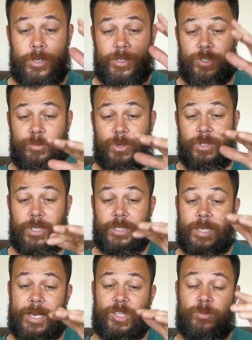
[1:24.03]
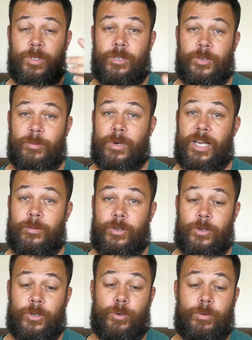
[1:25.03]
You just put the attachment on the bottom of
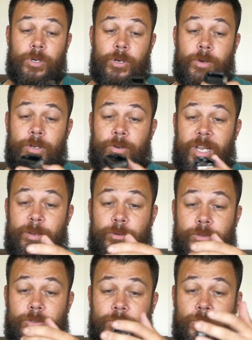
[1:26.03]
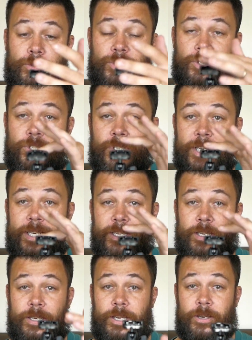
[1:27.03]
your GoPro and you're able to just slide
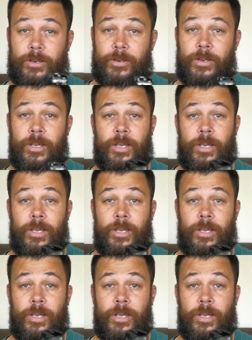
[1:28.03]
it in here.